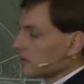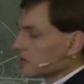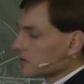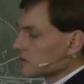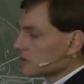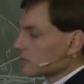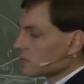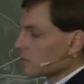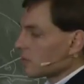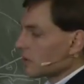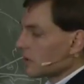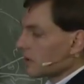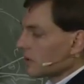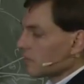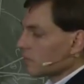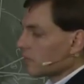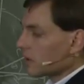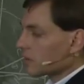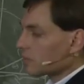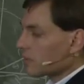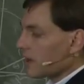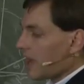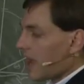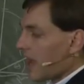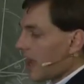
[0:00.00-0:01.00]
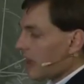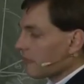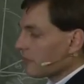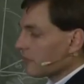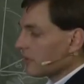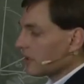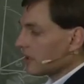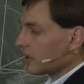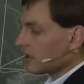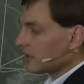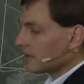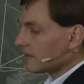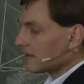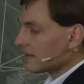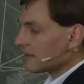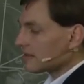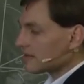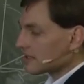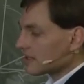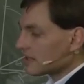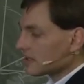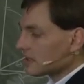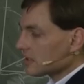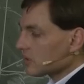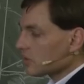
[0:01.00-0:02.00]
So what we have here,
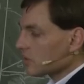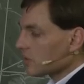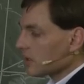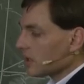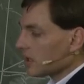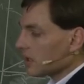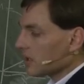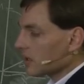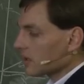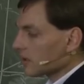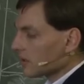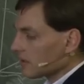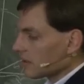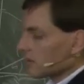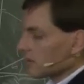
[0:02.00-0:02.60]
this integral,